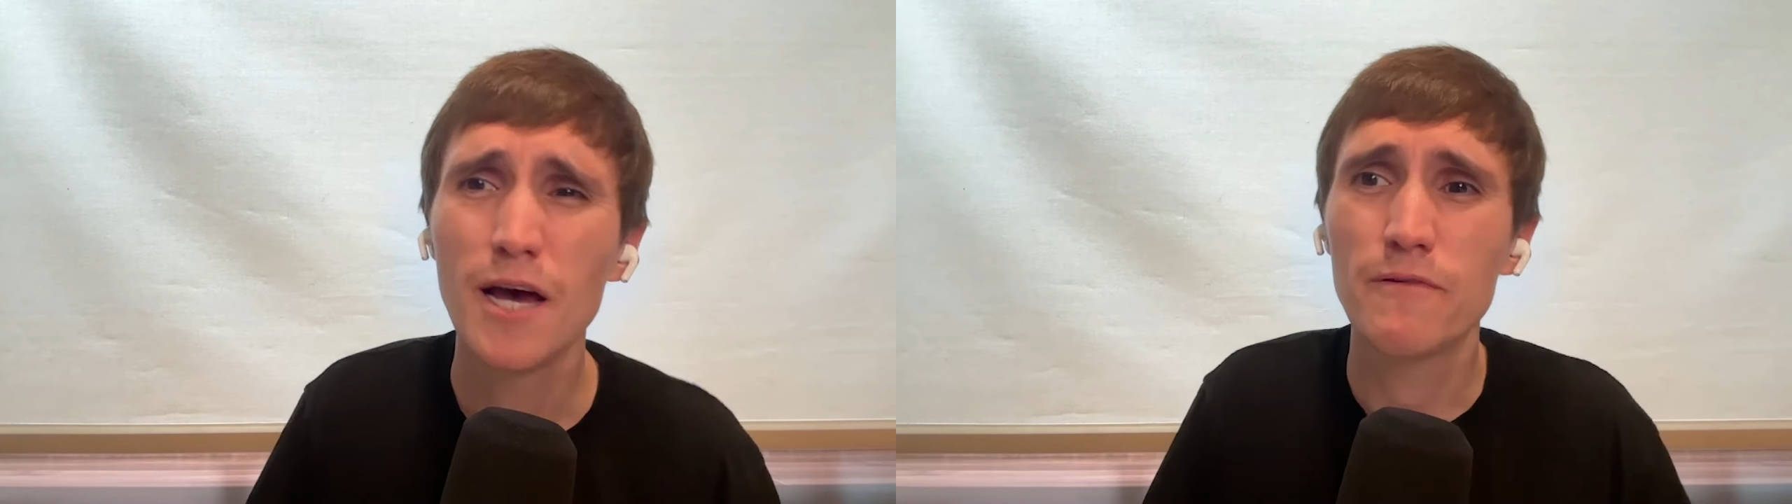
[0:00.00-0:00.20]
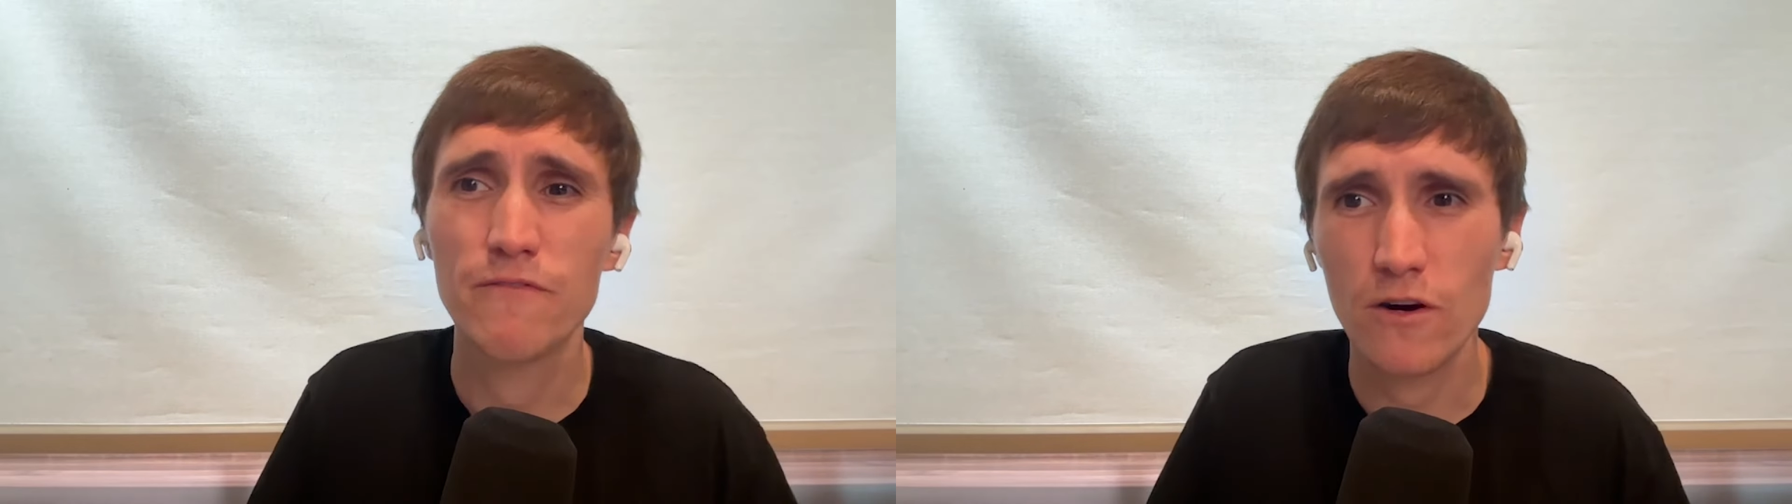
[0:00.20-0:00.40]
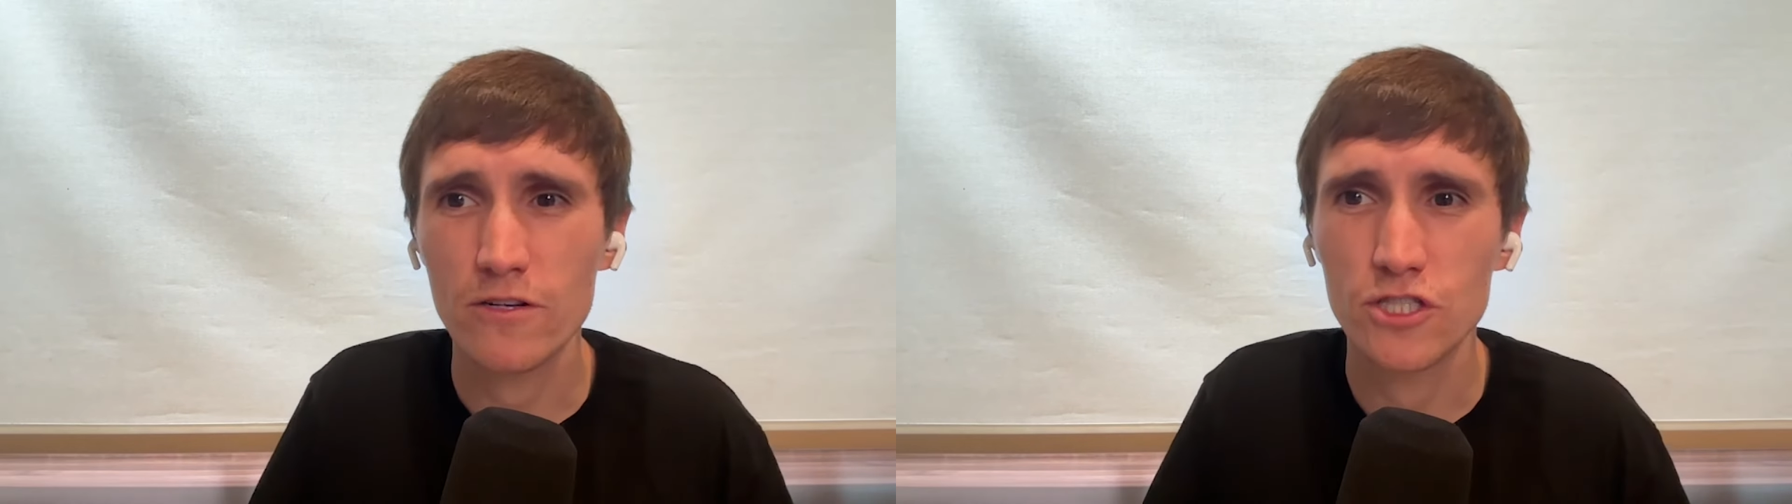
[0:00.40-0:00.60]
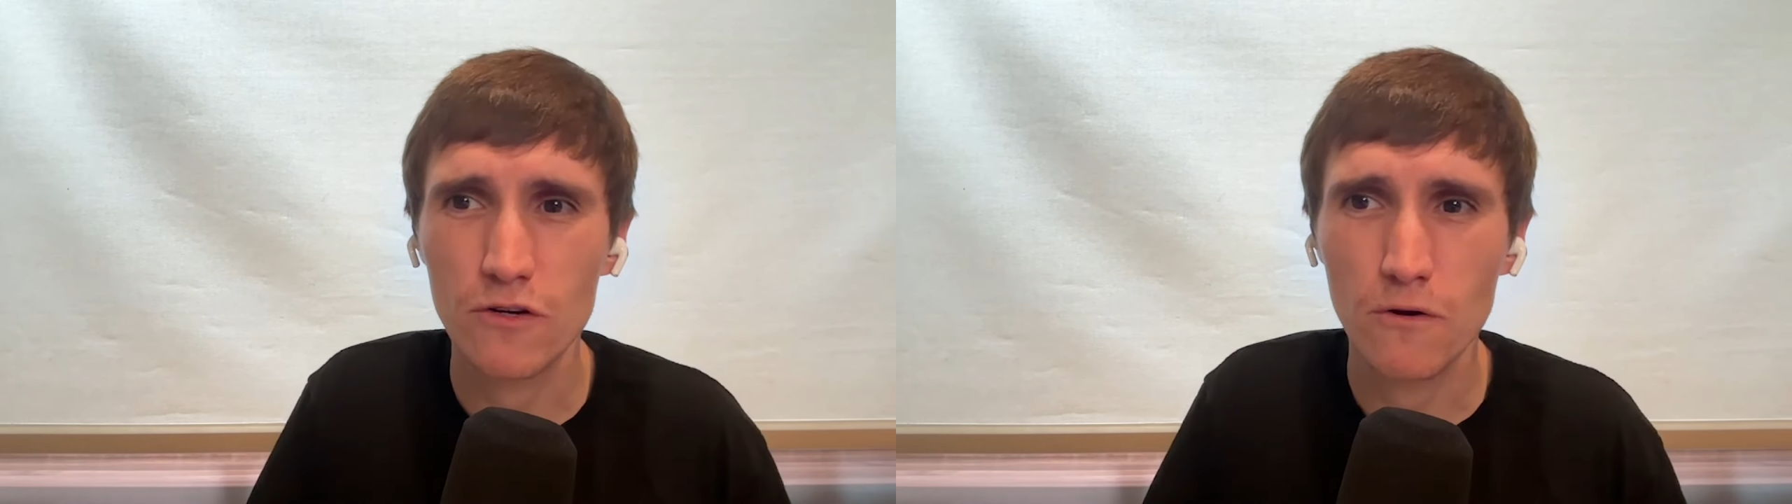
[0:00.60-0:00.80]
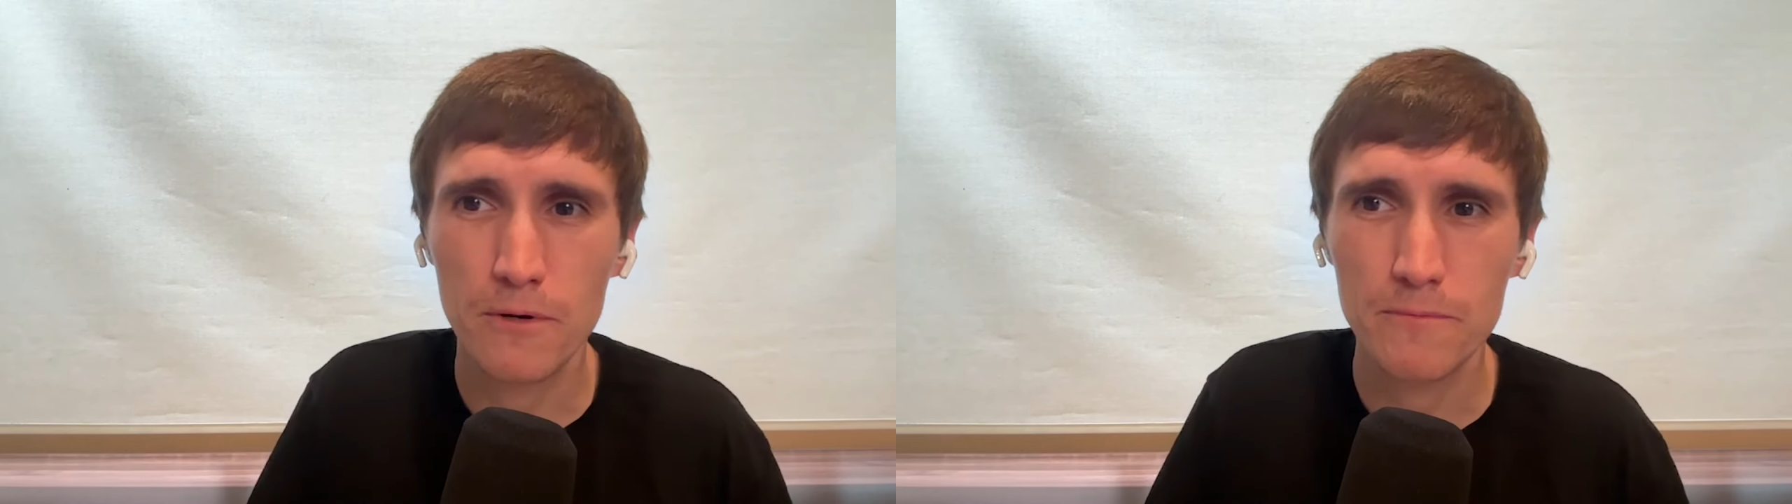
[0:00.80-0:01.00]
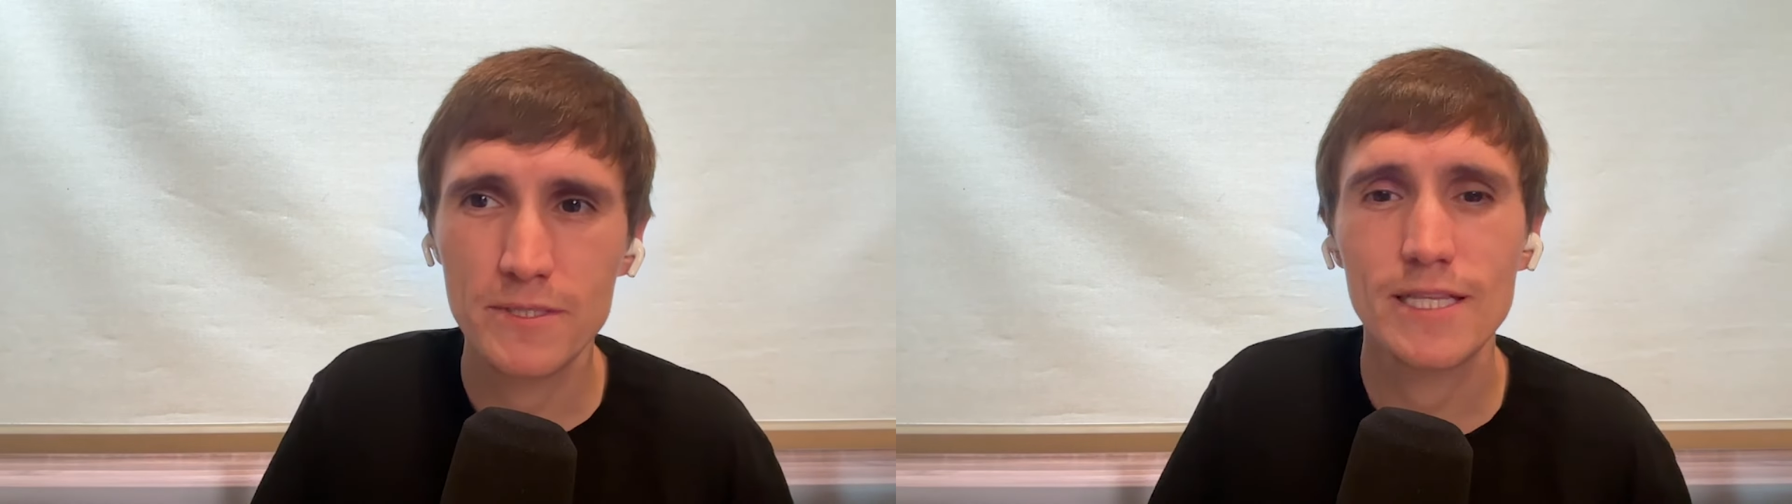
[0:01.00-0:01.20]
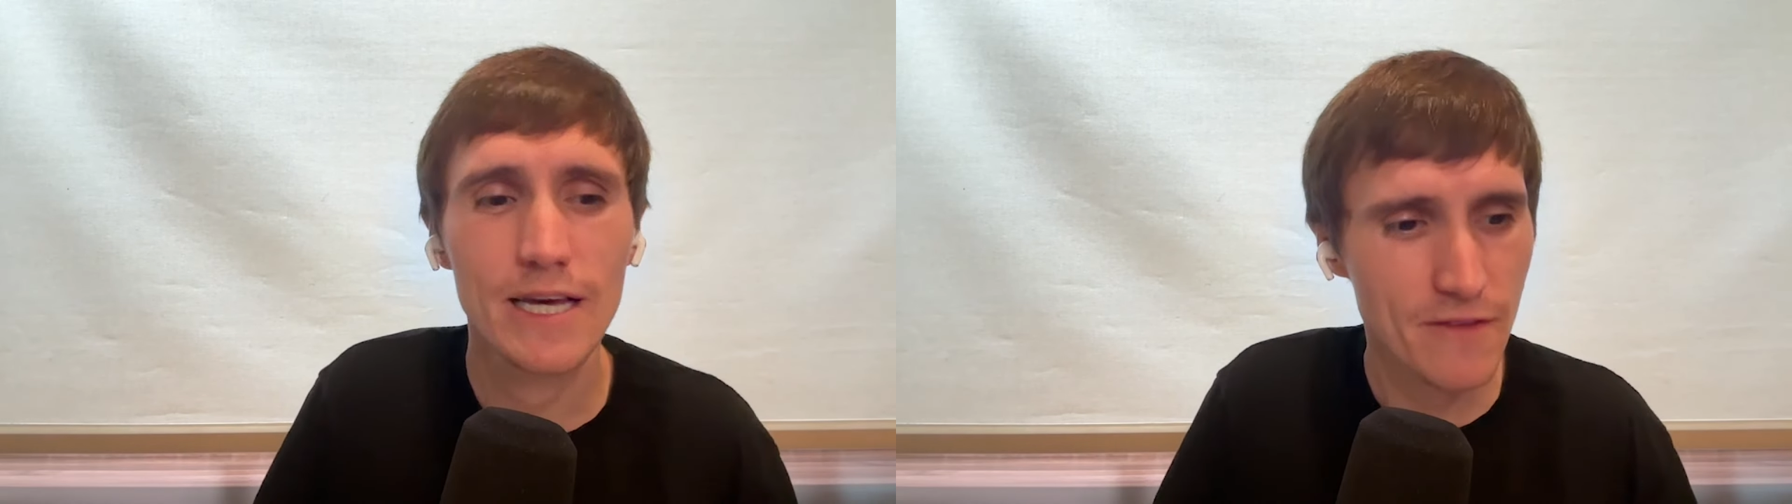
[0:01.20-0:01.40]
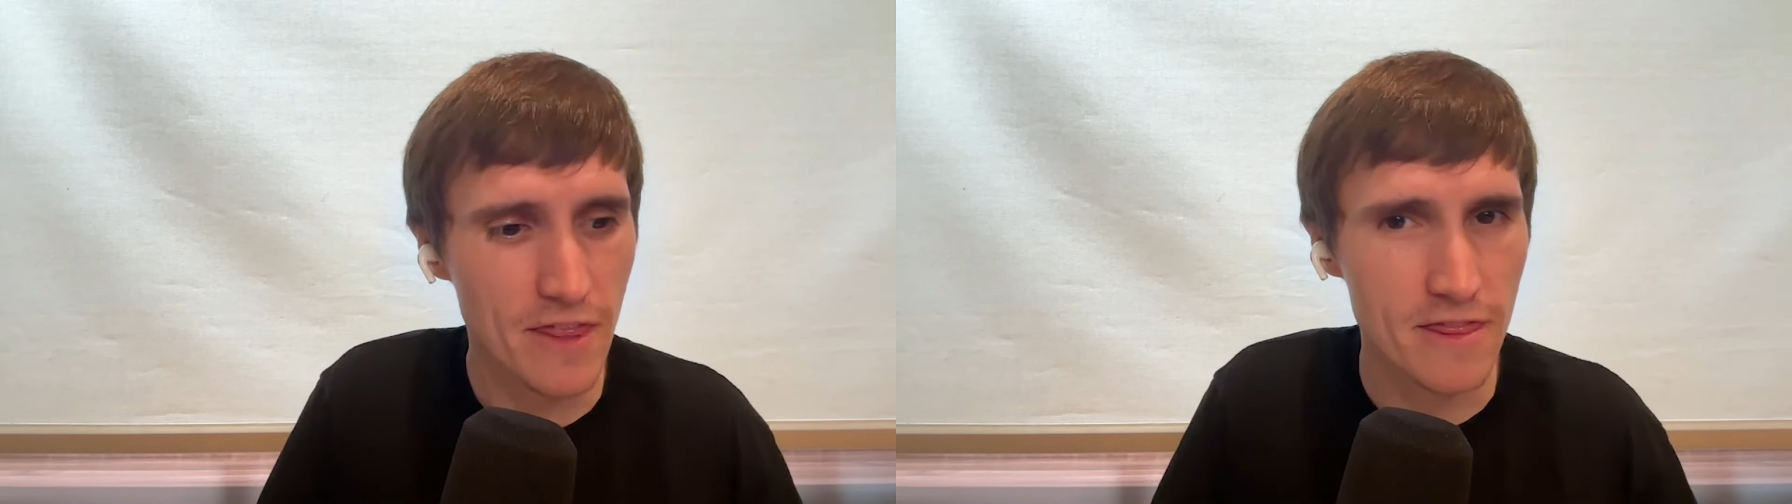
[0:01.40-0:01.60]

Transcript: But for our general purpose life,